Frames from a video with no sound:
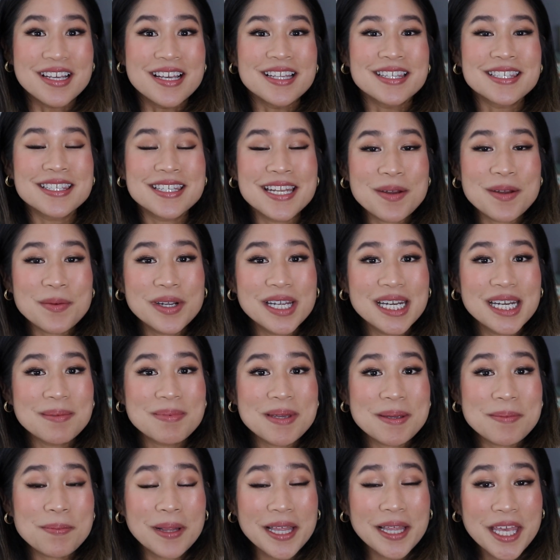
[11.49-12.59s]
Today we're going to be
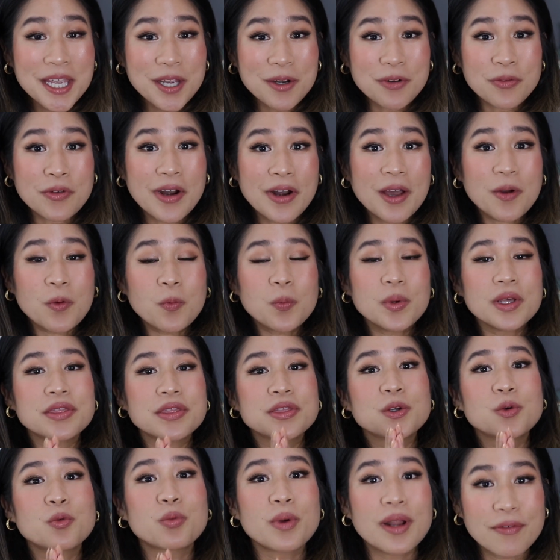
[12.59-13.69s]
playing around with
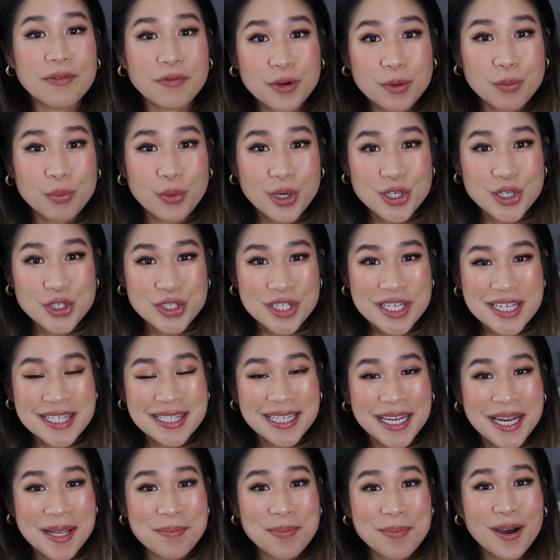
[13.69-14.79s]
the Rephr brushes that
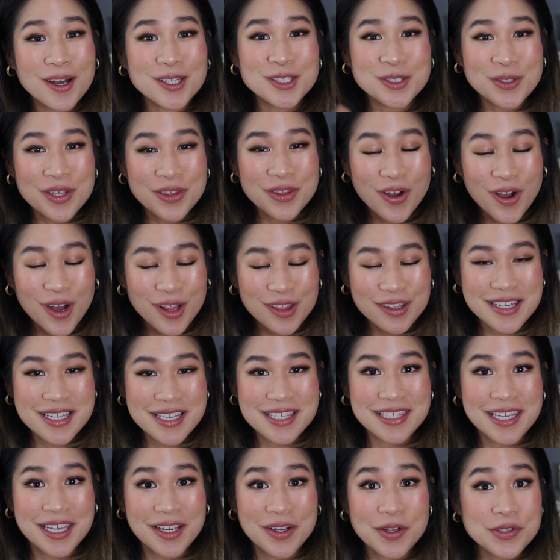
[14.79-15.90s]
I bought during the holiday
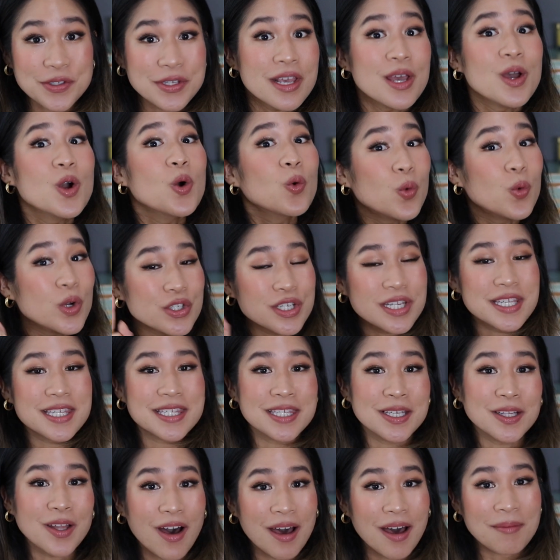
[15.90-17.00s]
sales, which is
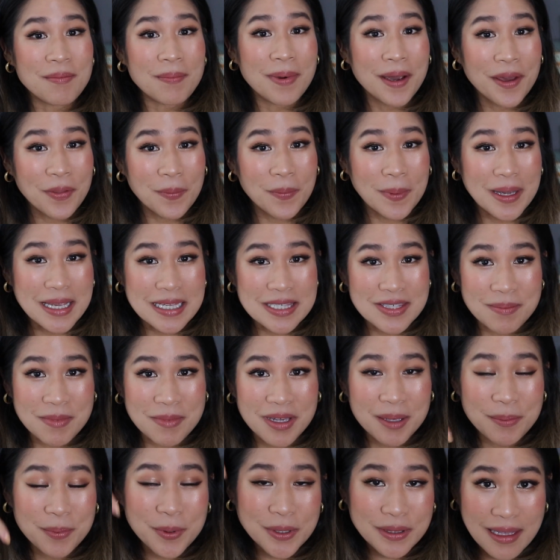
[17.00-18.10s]
still on by the way, so I'm going to
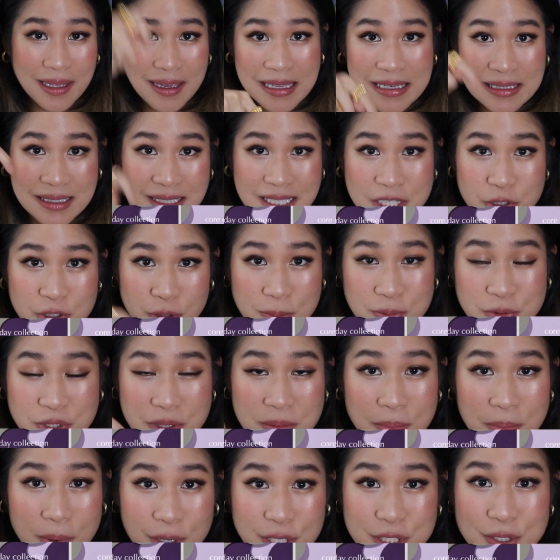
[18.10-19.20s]
put that in the description
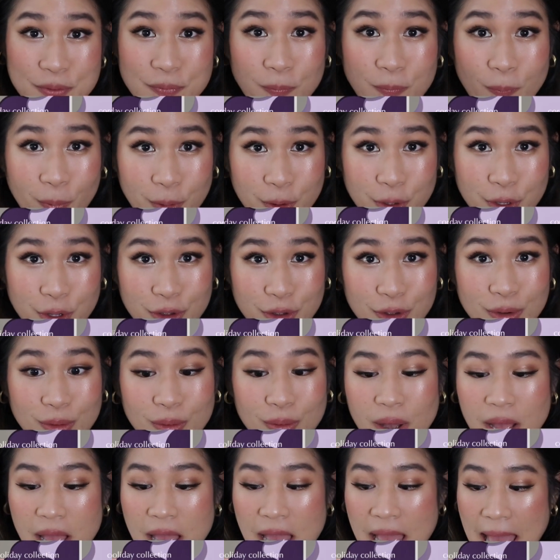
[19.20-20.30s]
box for you.
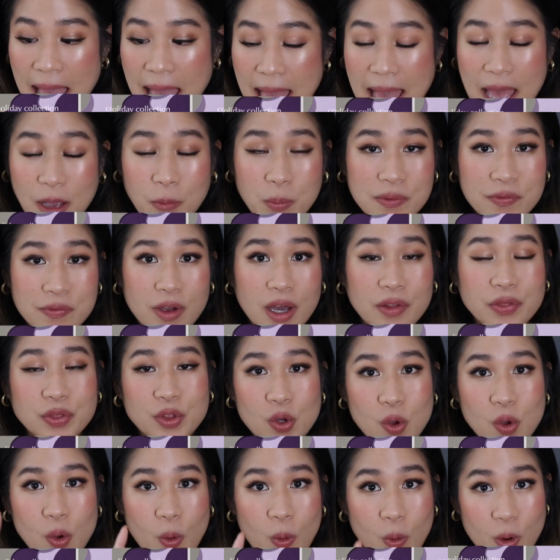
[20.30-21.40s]
And we've got the
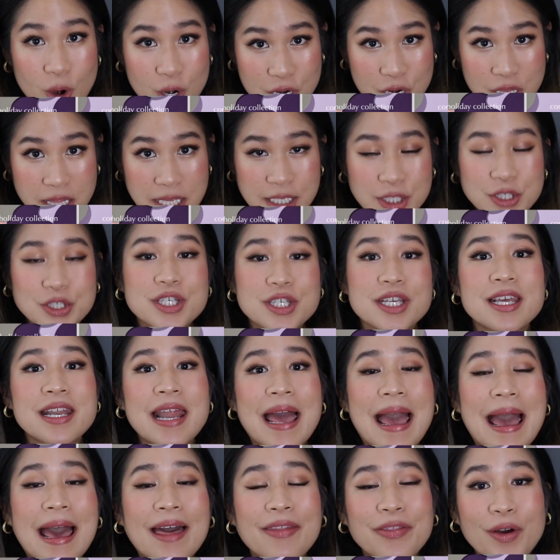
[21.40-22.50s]
core collection
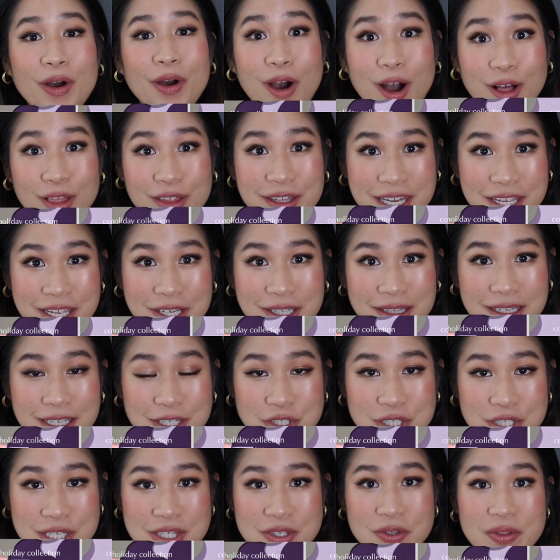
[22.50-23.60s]
and the holiday
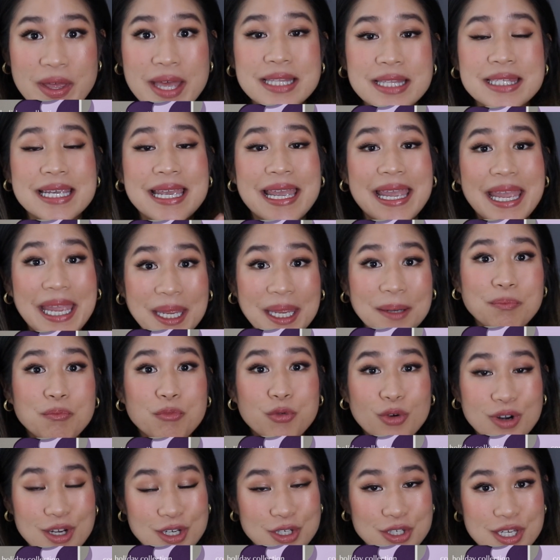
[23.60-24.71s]
collection, so that's 8
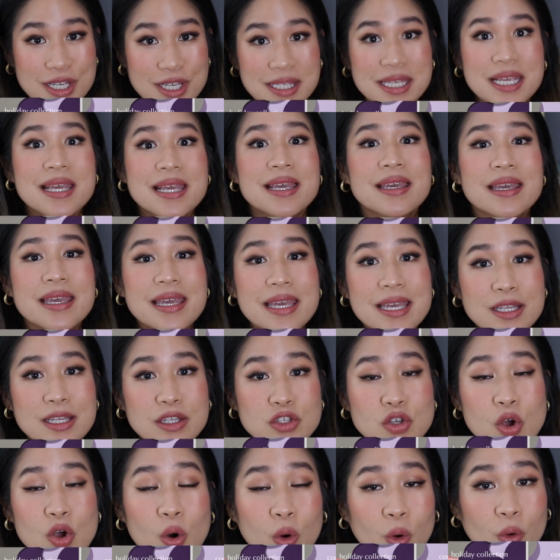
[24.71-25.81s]
brushes in
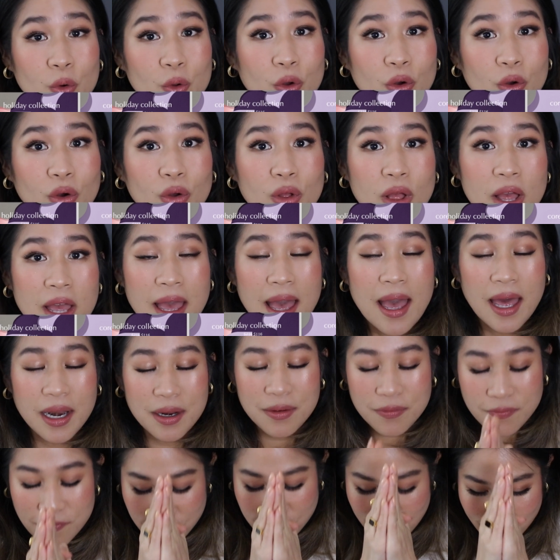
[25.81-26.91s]
total at
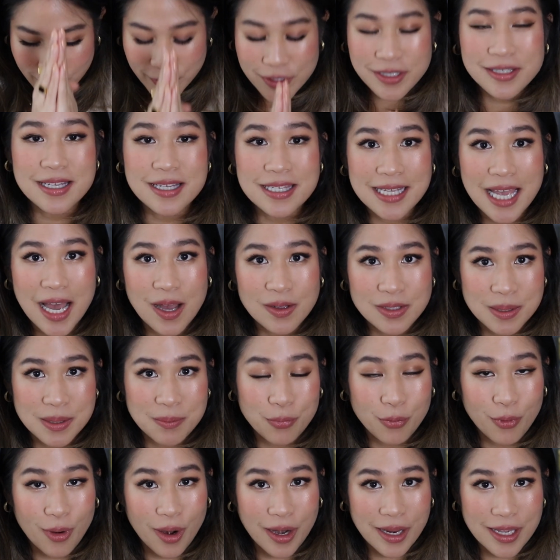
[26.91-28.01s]
a very discounted
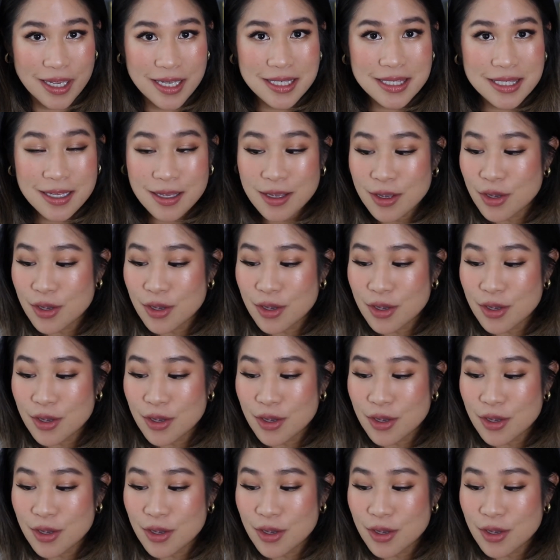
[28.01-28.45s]
price.